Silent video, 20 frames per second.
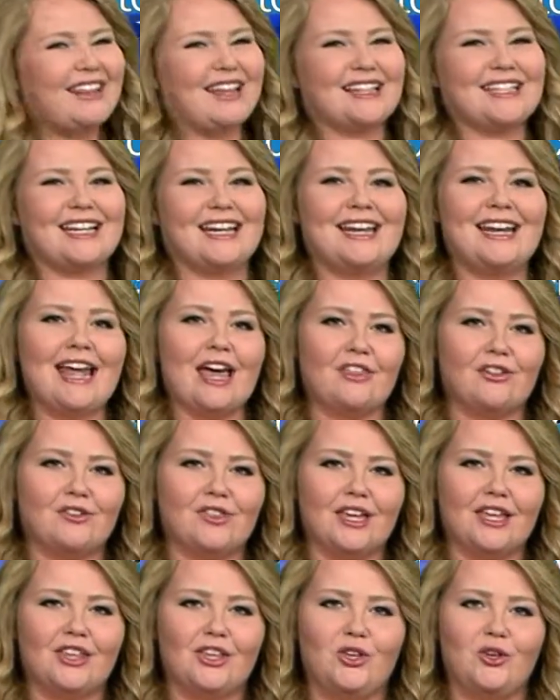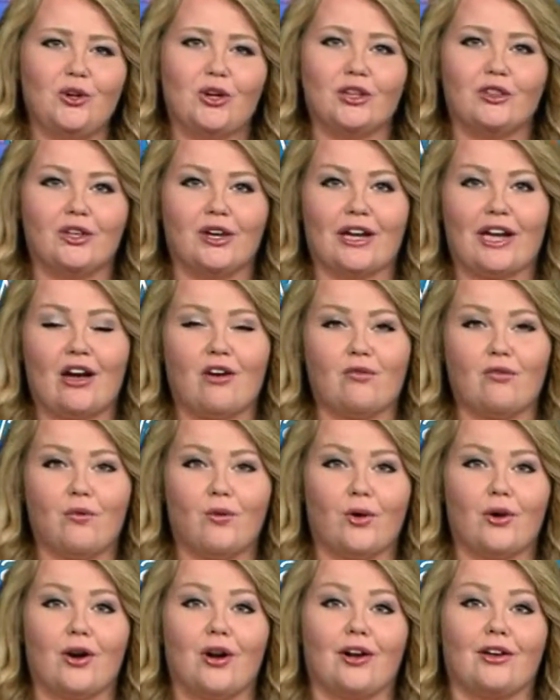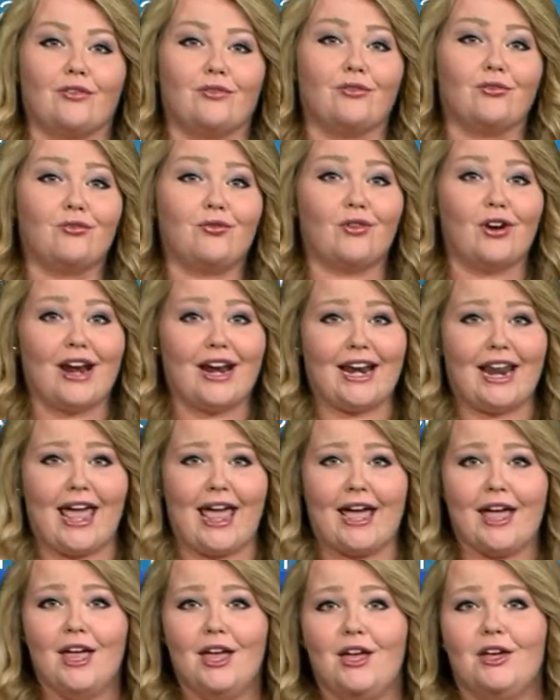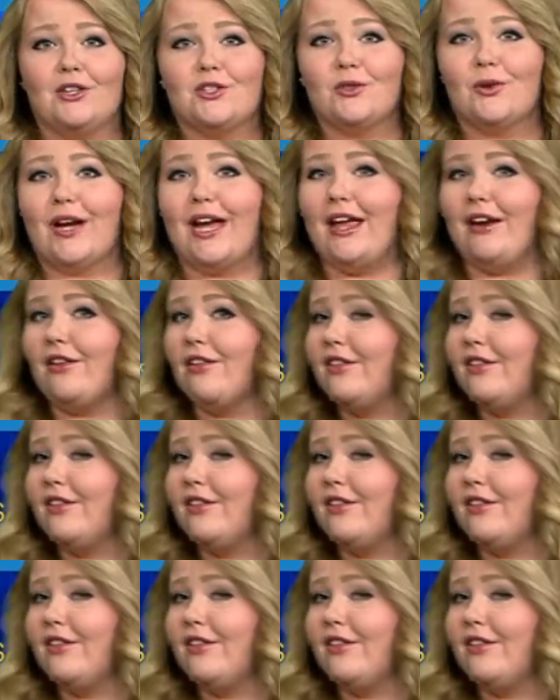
that's another thing that you can look out for on Friday. So again,